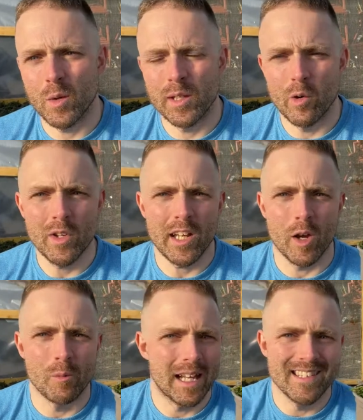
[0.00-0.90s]
do a little
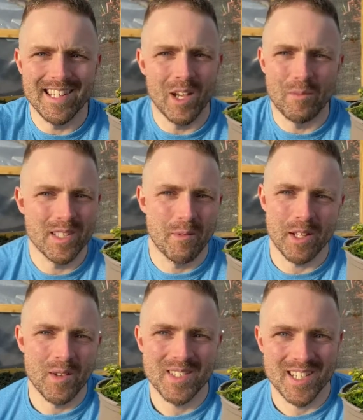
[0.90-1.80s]
video planting up some
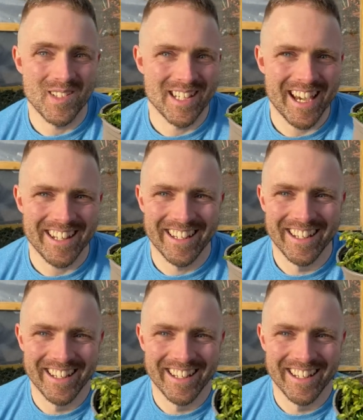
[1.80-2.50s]
of those two together.